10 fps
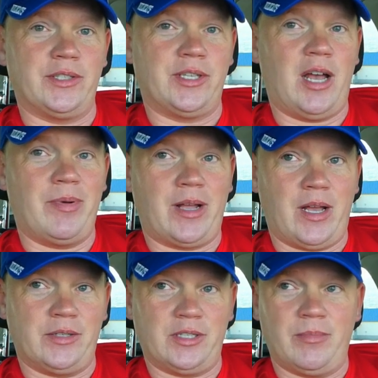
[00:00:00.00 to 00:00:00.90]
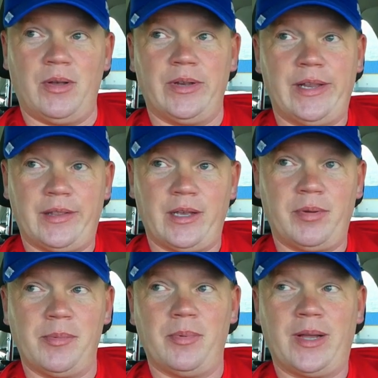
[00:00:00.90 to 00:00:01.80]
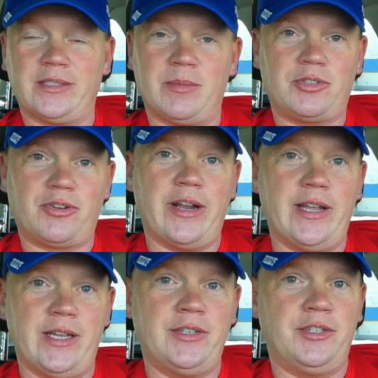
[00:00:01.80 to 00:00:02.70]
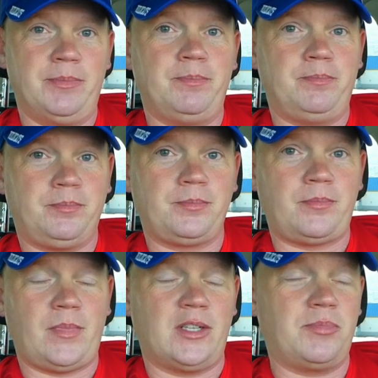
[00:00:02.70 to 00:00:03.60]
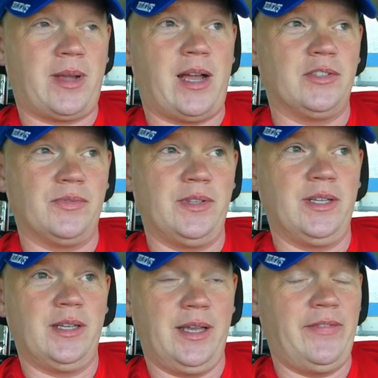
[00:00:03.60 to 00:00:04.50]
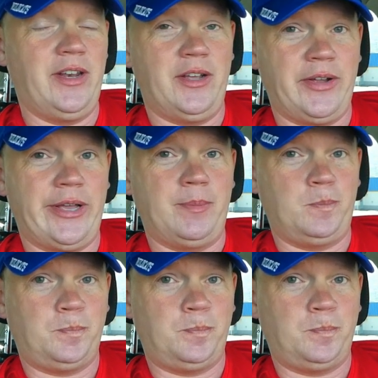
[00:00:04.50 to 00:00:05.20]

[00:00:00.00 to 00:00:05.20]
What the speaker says: It's not because I'm on anything, people, because I'm straight edge. It's because of the video game.